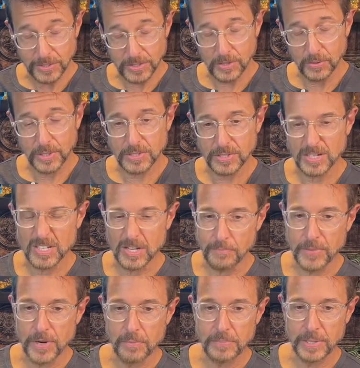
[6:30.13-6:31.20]
So it's up
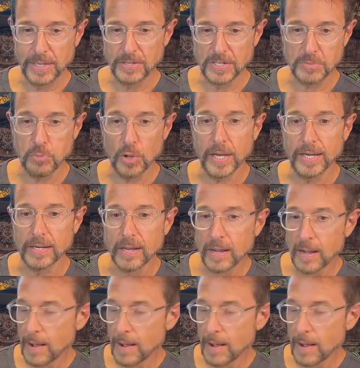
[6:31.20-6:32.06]
there being displayed.